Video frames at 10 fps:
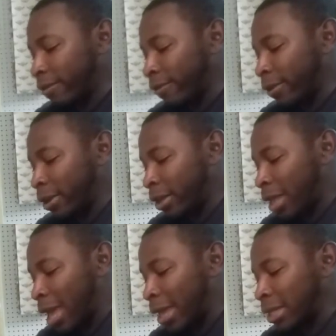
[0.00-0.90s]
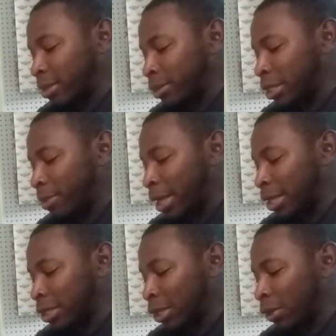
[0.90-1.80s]
But I guess I'm just being
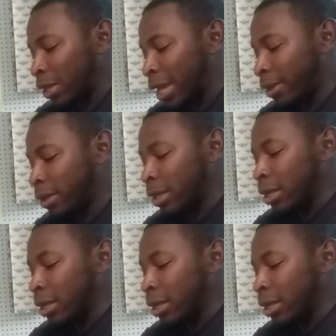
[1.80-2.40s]
insecure now.